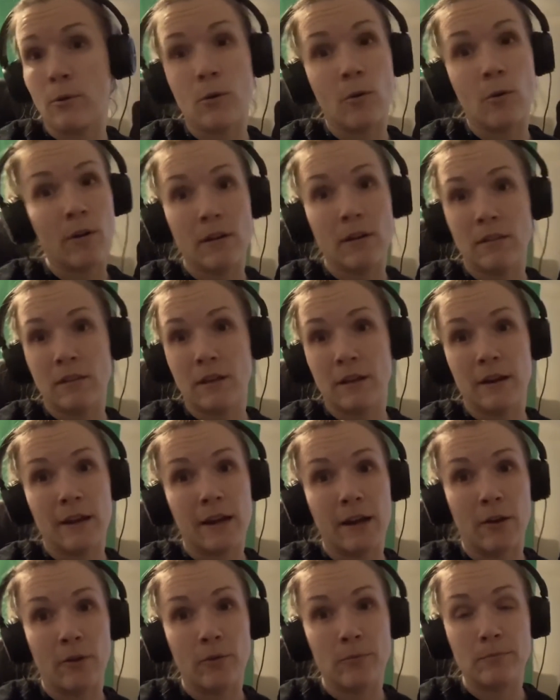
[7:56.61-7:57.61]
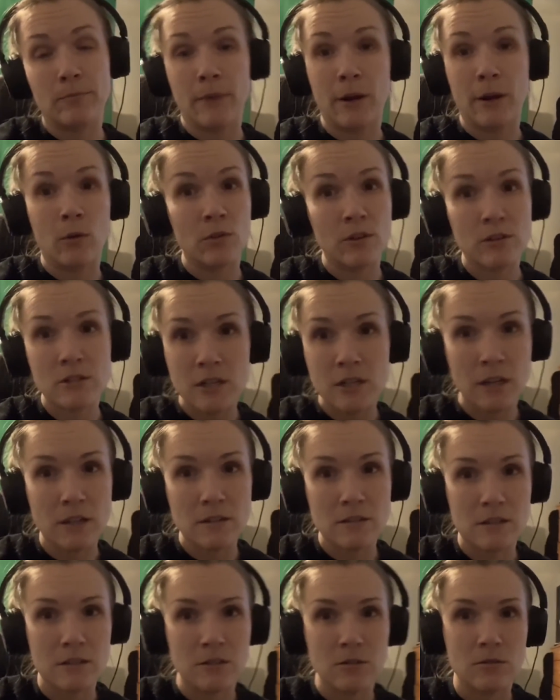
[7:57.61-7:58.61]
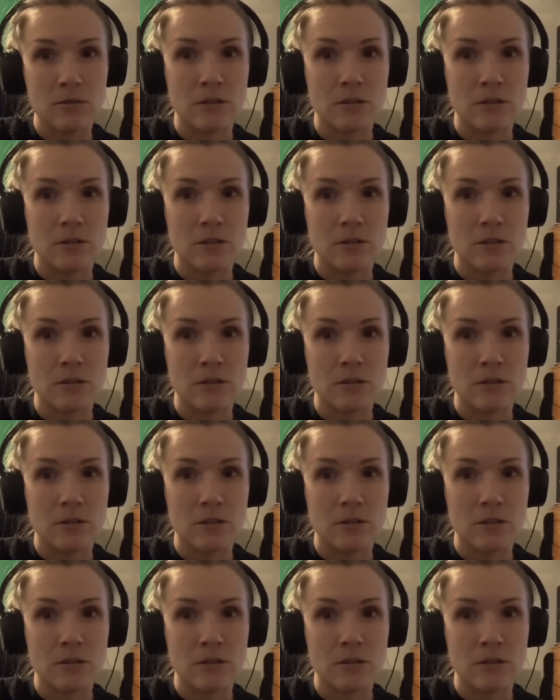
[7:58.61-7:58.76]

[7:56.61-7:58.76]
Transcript: record anything now. My only chance to do